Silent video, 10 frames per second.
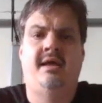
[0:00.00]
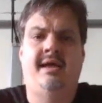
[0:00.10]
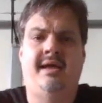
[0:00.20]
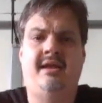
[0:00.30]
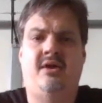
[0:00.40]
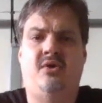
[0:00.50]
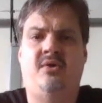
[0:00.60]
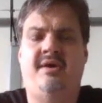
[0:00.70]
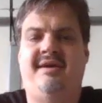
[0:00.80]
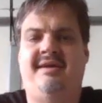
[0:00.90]

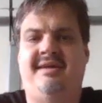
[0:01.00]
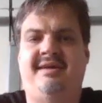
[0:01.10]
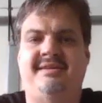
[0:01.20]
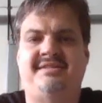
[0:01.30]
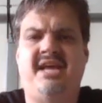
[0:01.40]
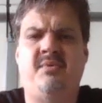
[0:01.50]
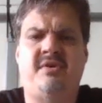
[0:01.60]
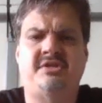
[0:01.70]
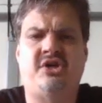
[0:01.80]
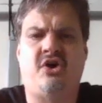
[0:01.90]
Hello. Today we're
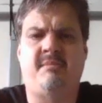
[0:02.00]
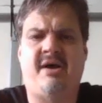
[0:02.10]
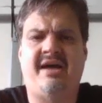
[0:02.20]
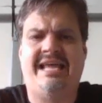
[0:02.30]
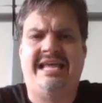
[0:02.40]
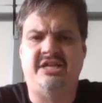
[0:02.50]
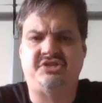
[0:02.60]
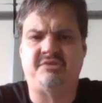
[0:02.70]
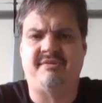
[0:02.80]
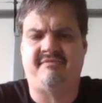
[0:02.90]
going to talk about
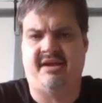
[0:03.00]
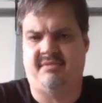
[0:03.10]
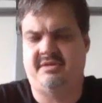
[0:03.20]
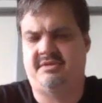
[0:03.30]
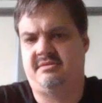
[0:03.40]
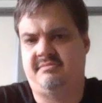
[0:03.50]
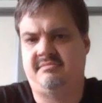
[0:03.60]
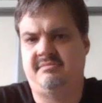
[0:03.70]
instrument families.